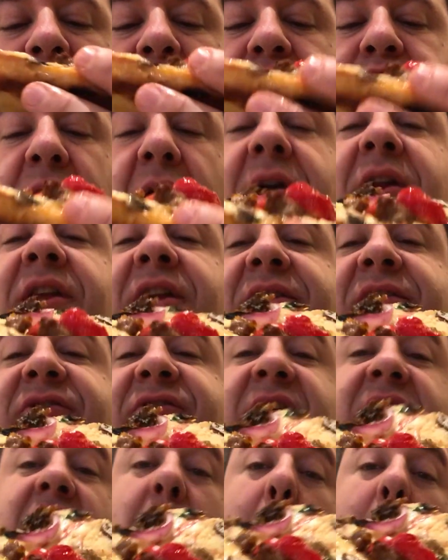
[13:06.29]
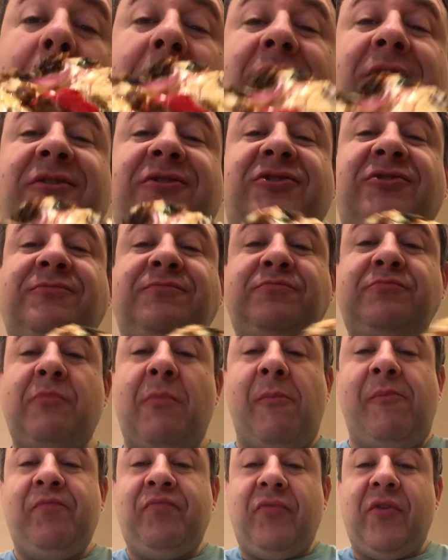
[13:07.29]
But I'm gonna eat this anyway because
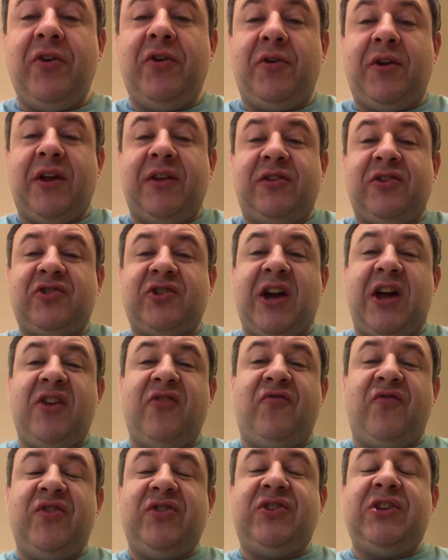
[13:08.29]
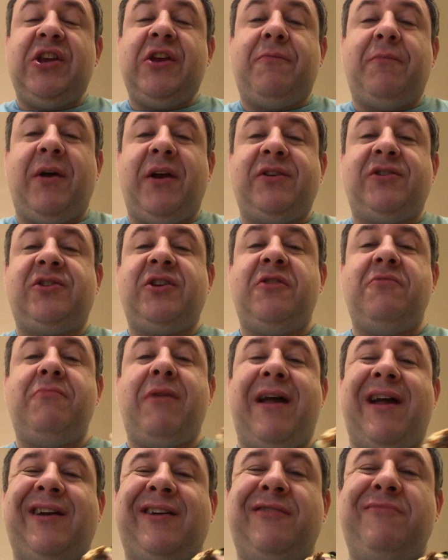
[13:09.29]
you don't get this kind of physique by sitting
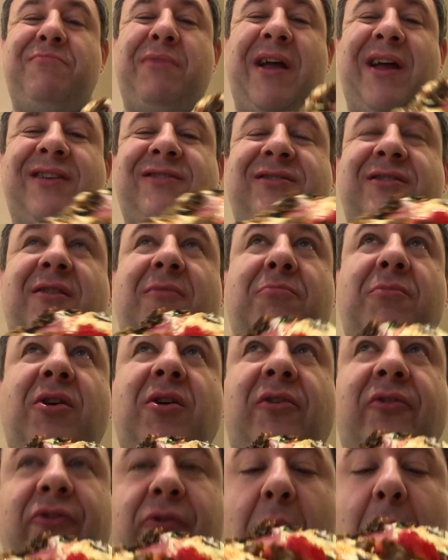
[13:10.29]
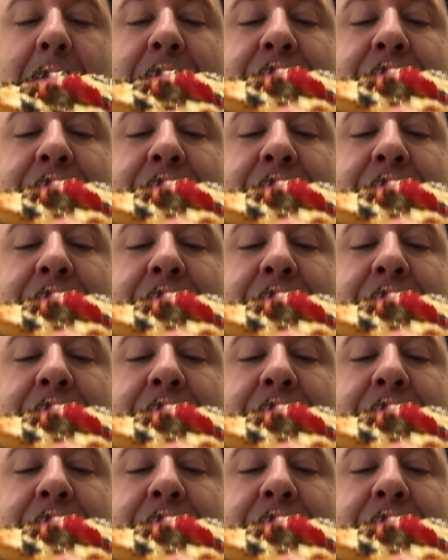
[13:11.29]
back and passing up meals.